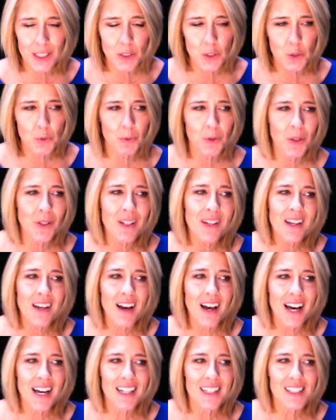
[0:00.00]
usual,
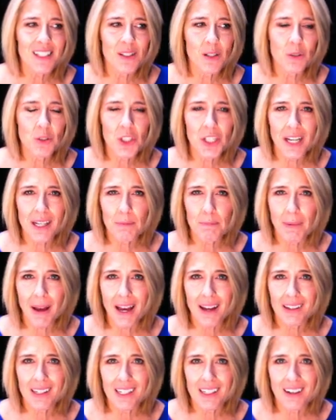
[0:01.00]
uh, so check
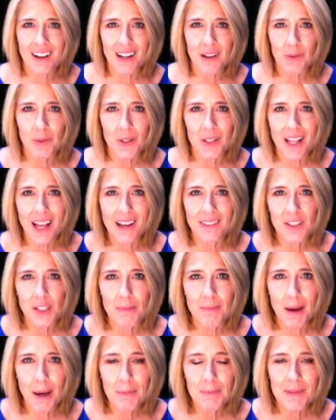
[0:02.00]
back and I will have some
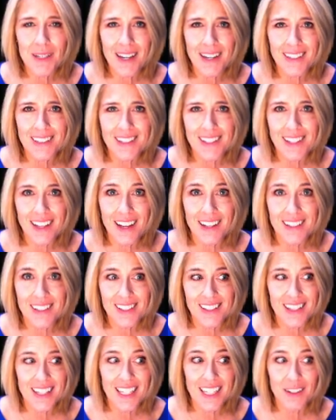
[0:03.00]
updates as
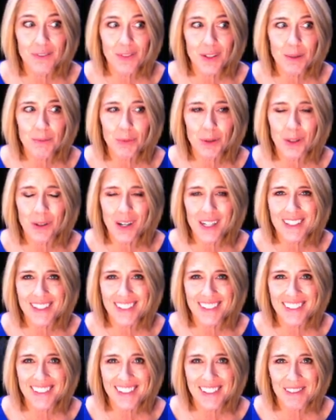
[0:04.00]
the evening
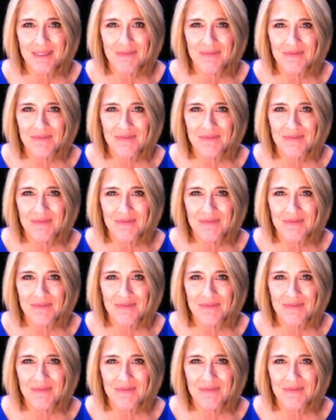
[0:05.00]
progresses.